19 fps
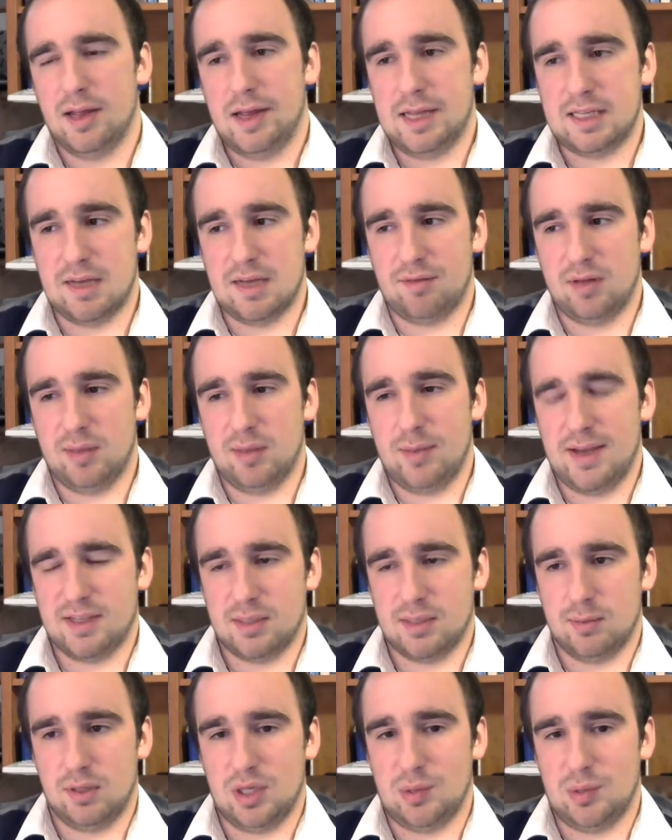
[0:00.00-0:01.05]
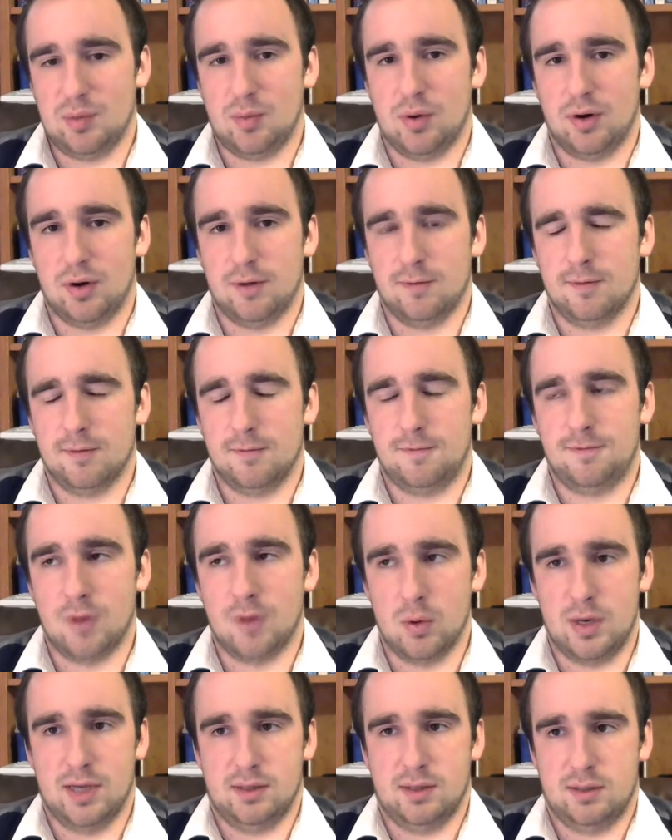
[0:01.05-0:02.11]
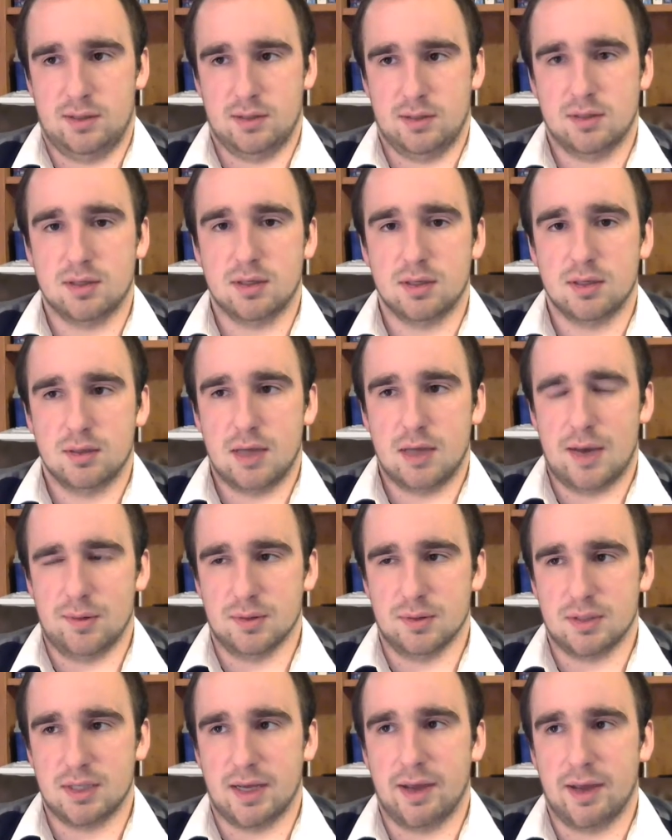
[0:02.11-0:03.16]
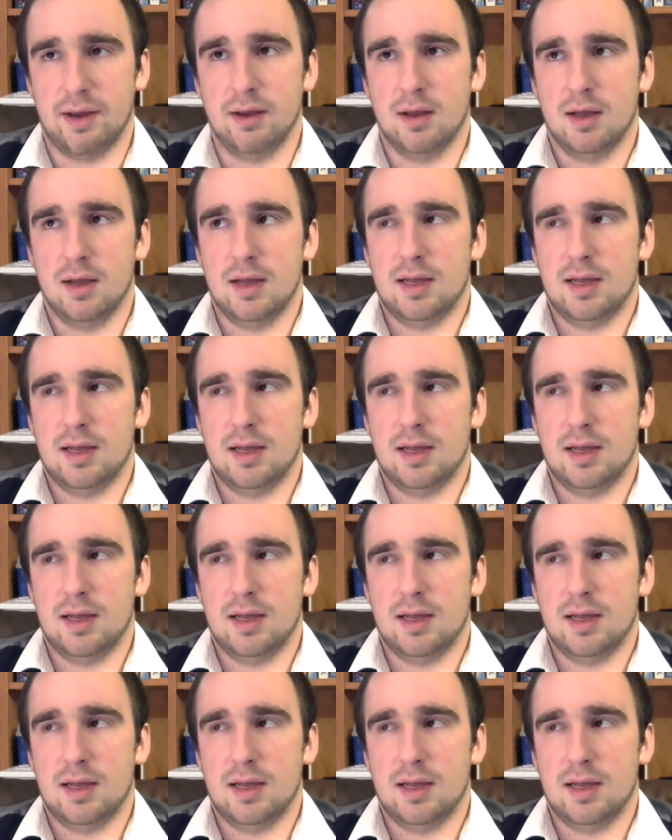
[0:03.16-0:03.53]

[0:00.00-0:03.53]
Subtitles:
It definitely makes him a little bit more focused, I would say.